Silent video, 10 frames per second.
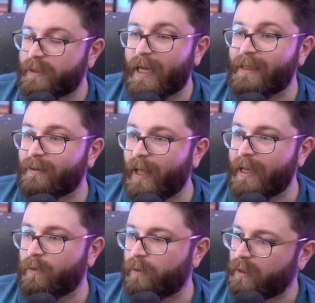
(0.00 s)
I
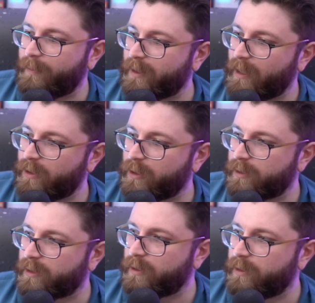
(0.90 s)
like what
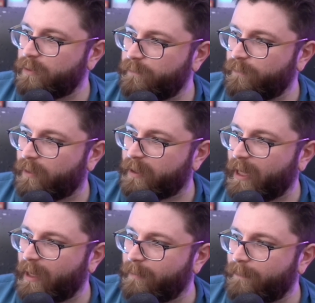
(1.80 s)
limitations can do for a
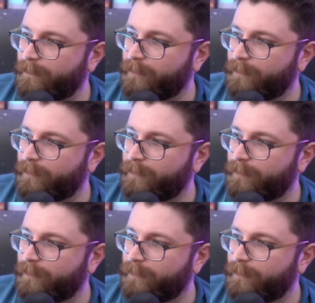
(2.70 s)
game.